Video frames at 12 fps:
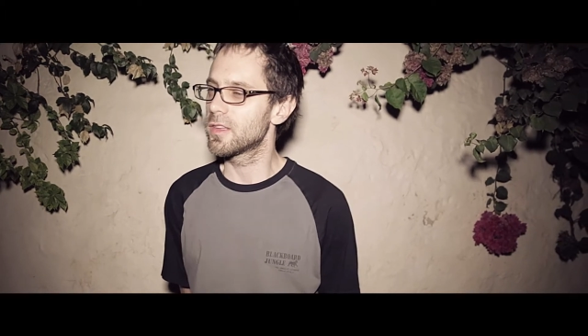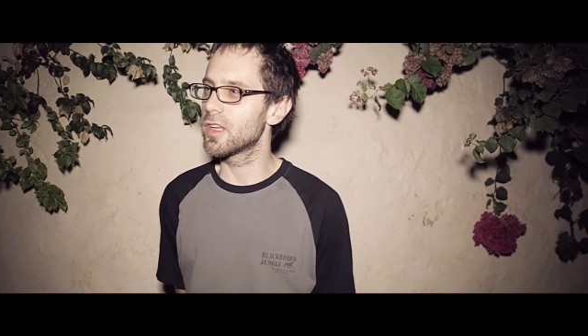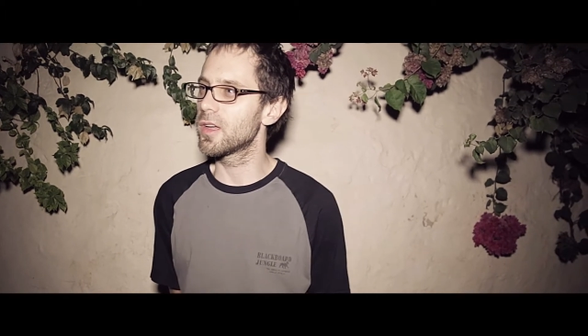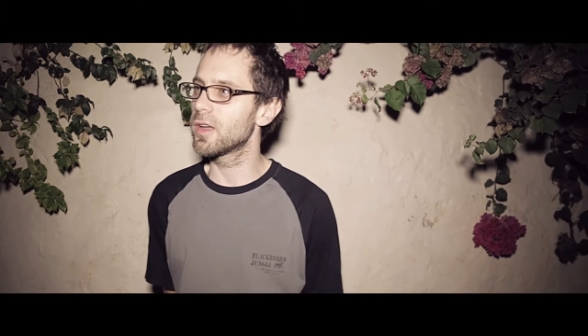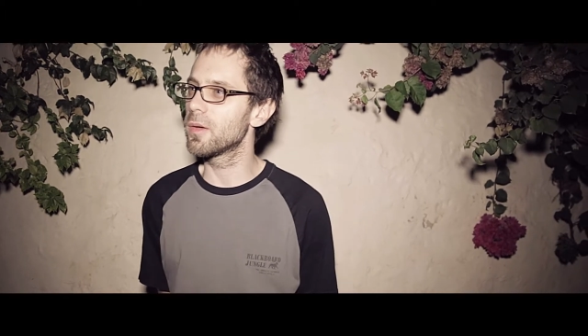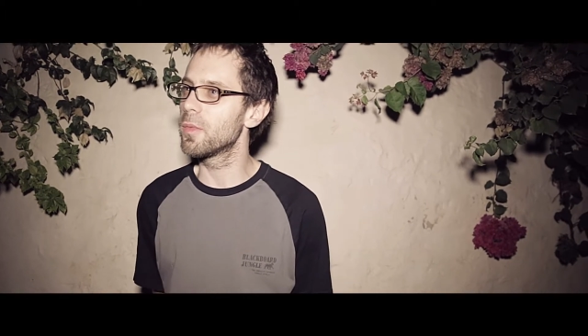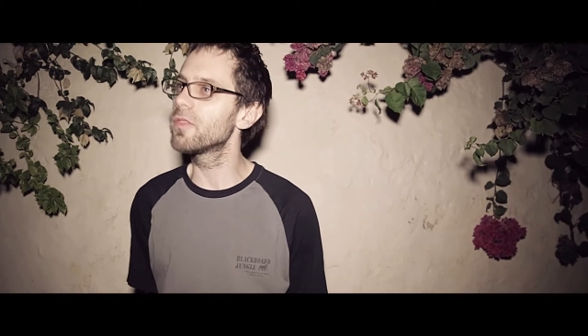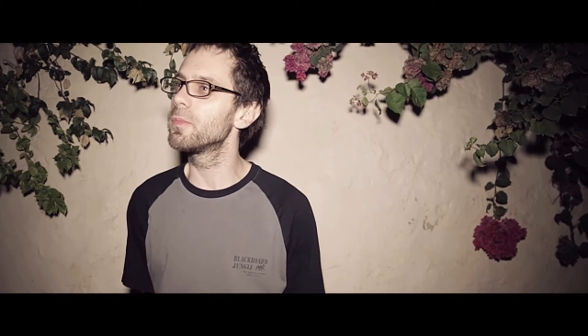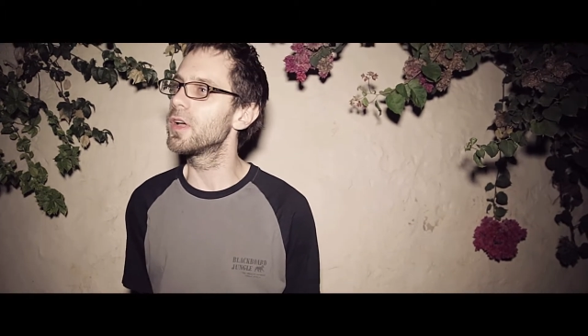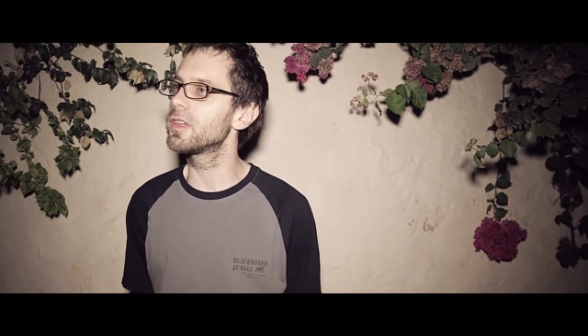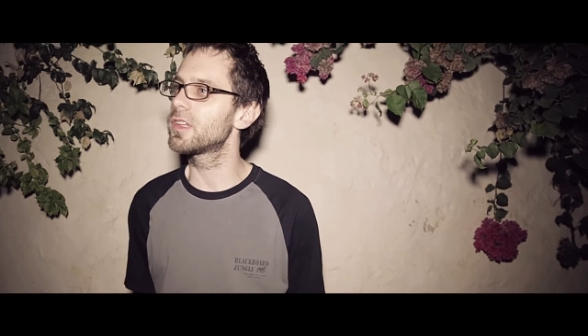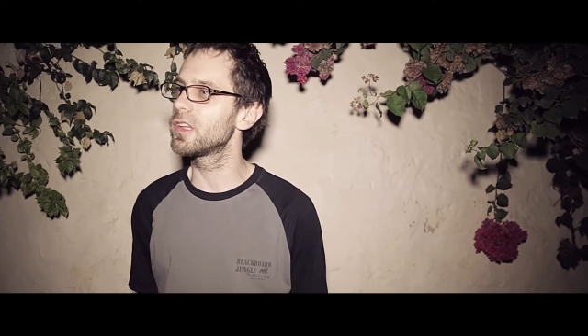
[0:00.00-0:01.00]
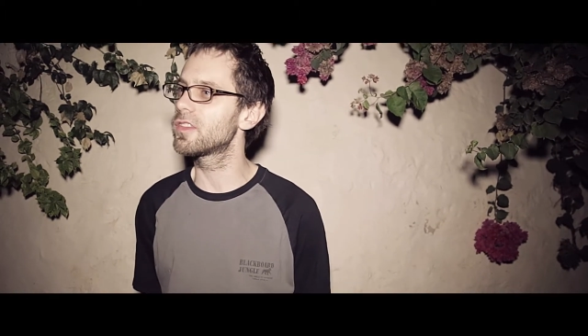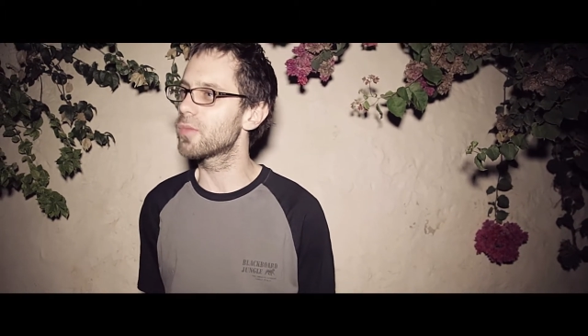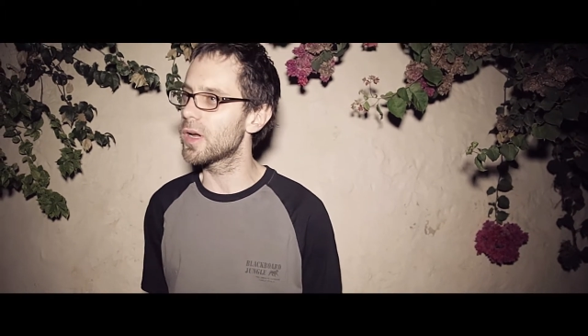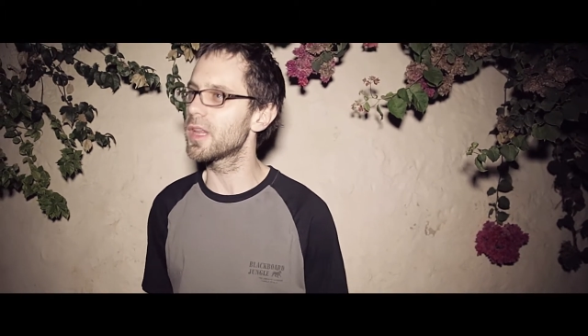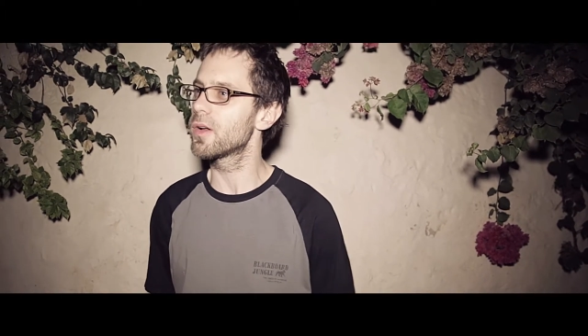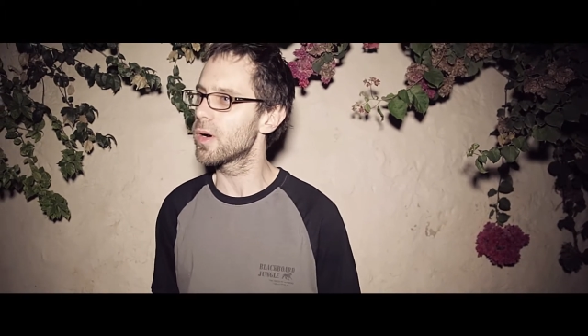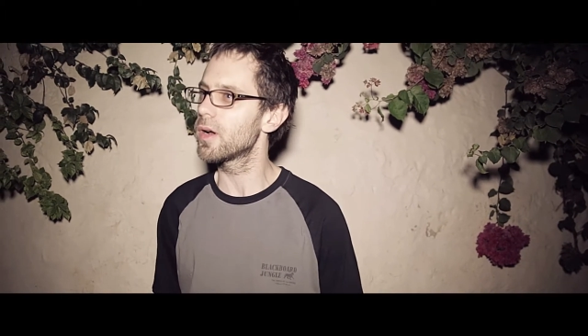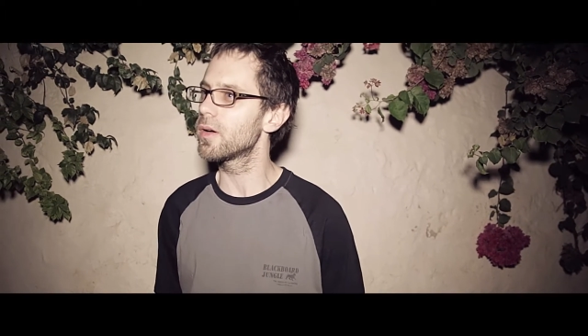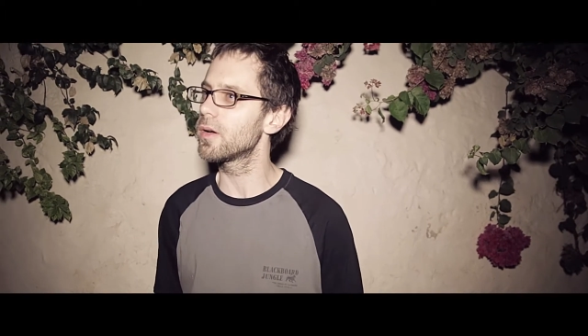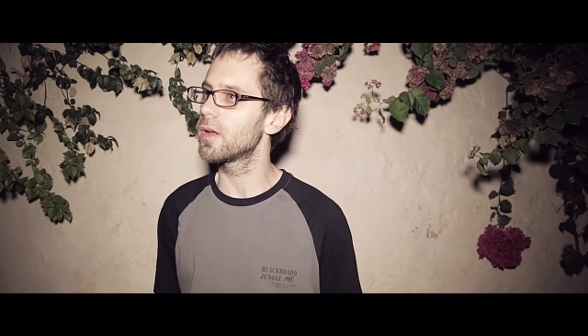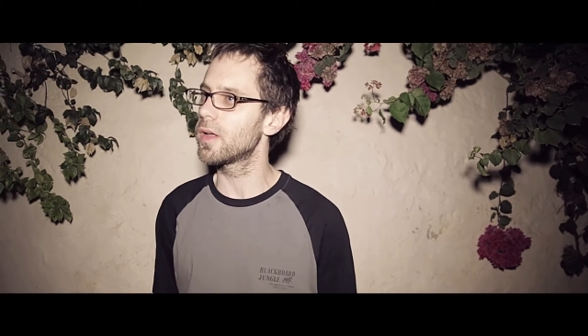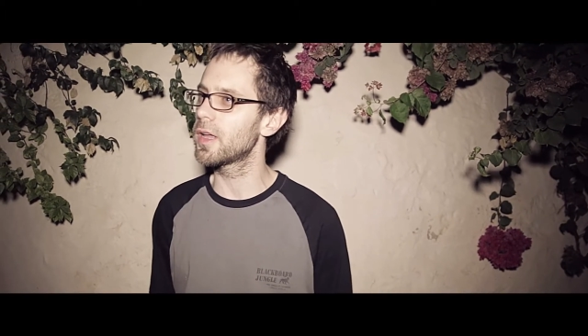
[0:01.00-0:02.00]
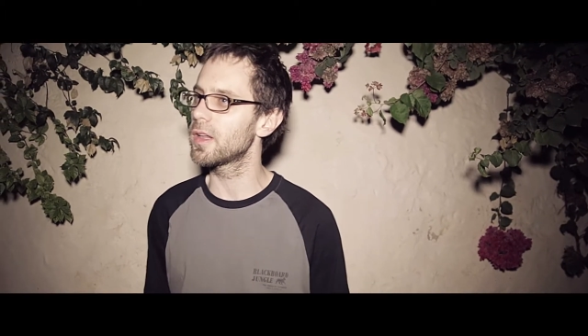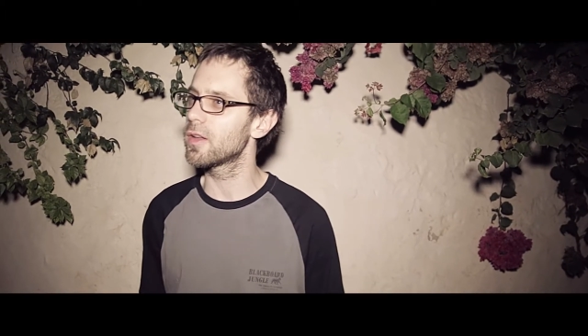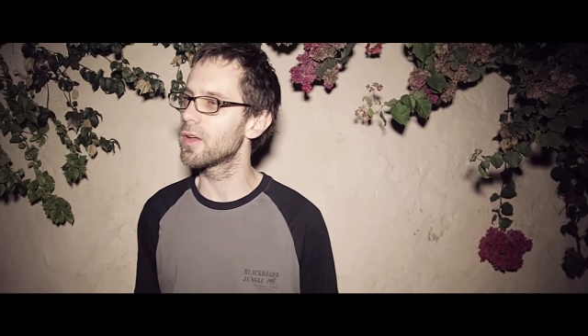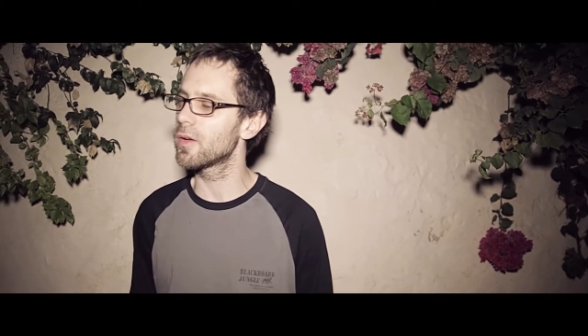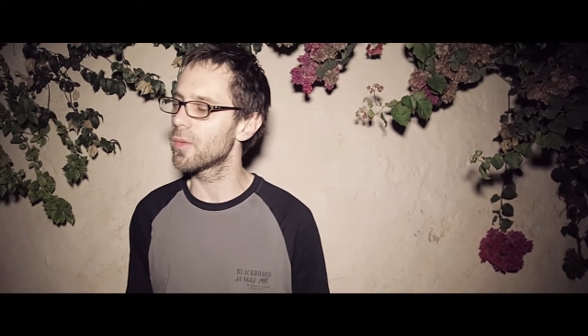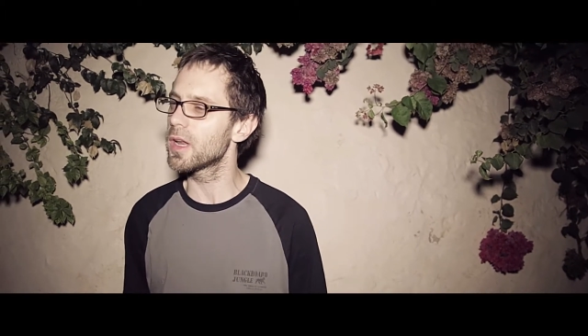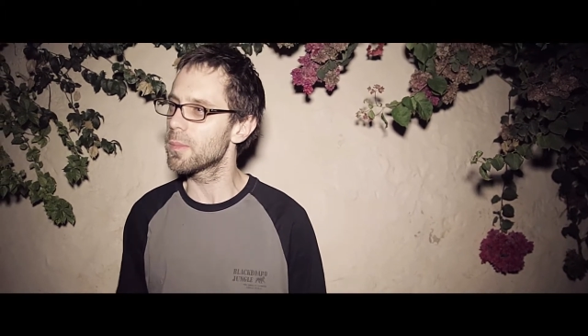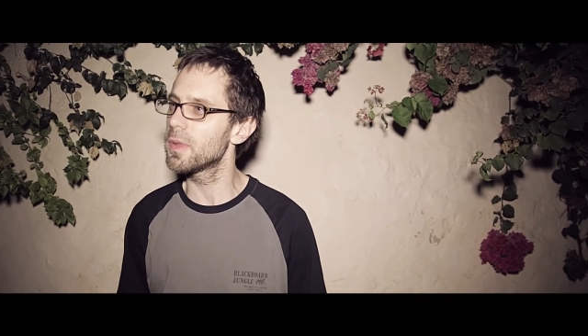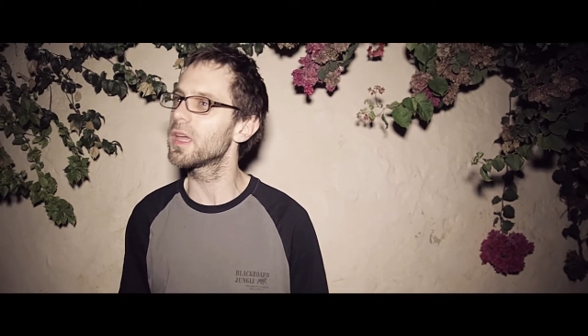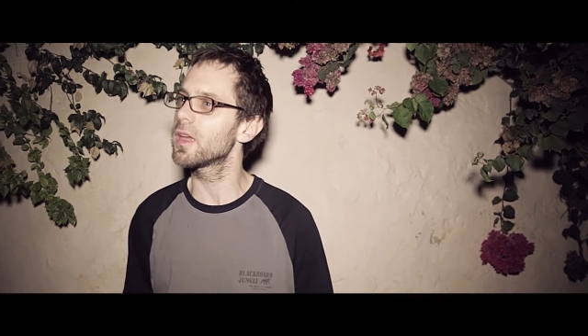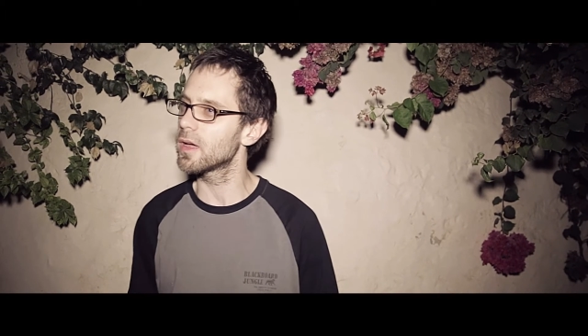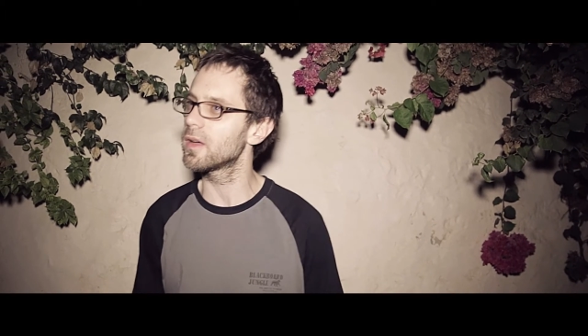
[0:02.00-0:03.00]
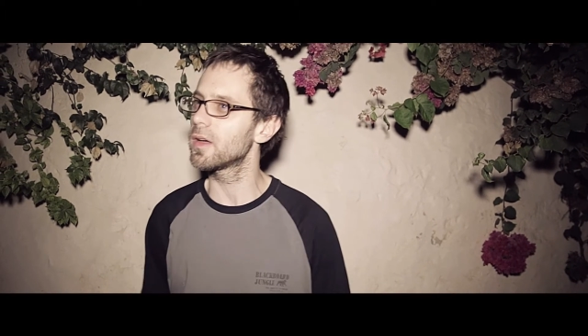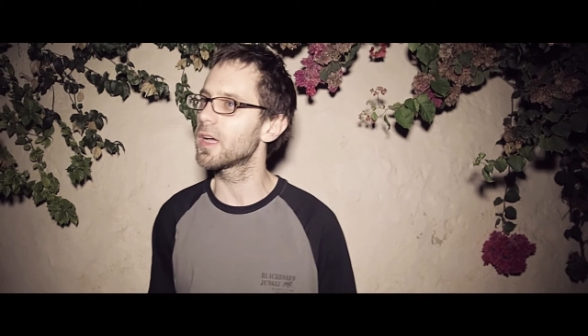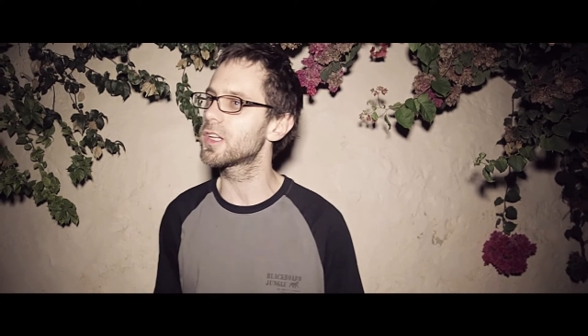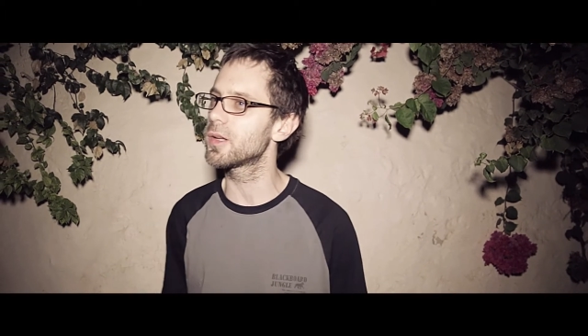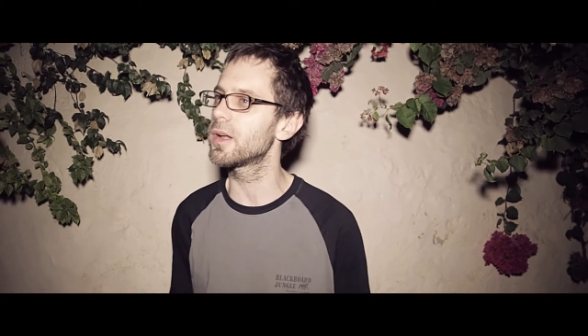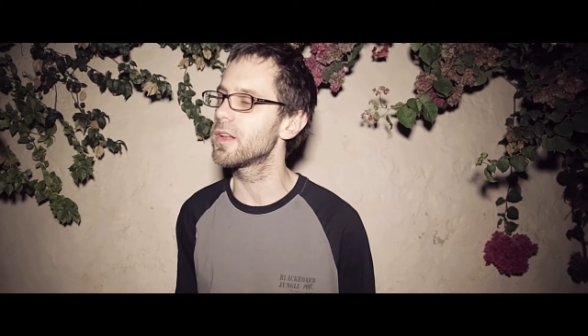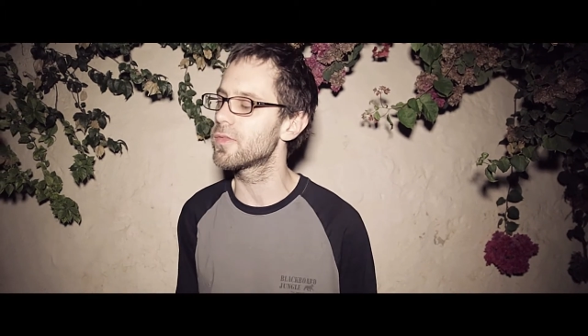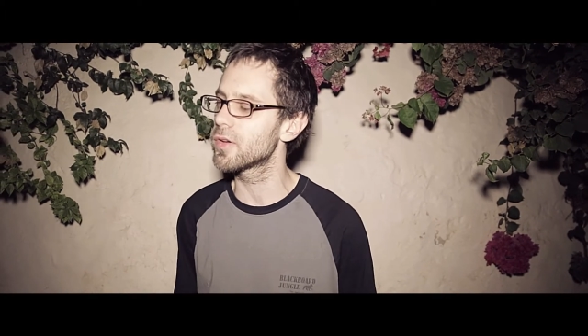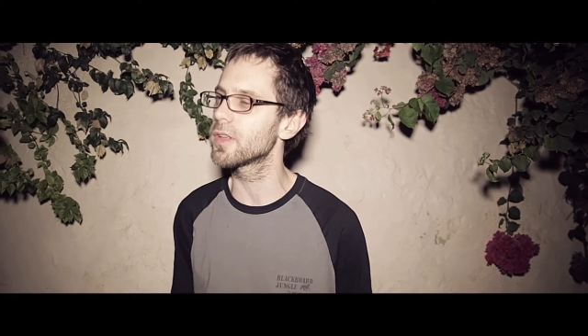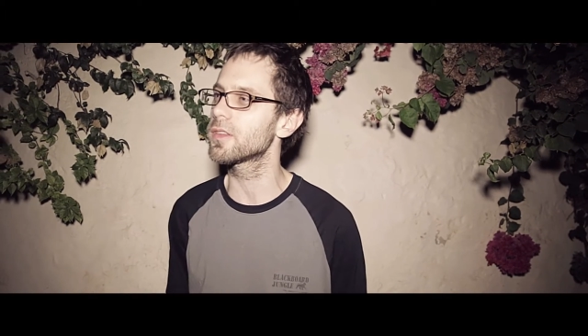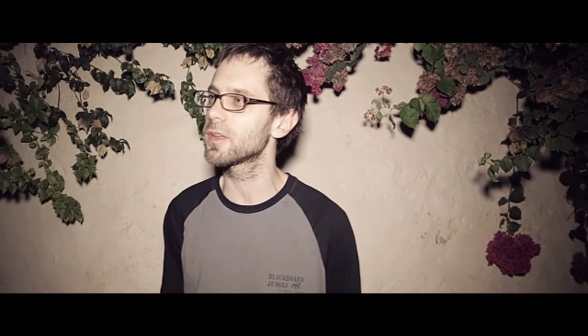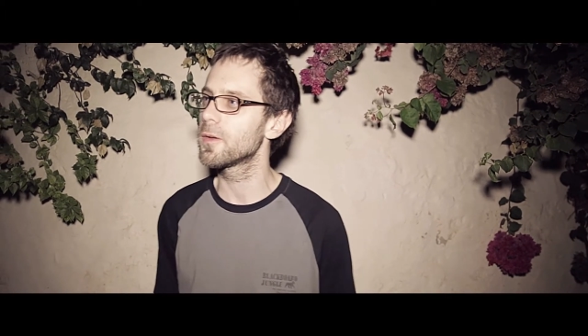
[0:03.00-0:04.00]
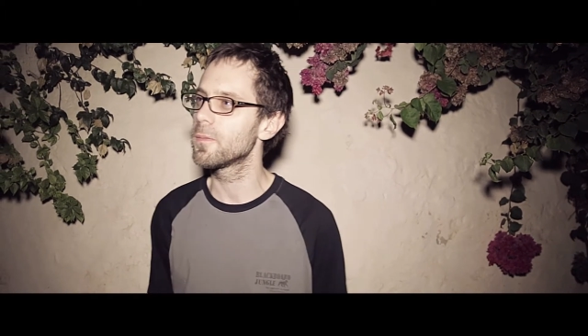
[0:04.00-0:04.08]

The movement is really grow and uh, really big uh, actually in France.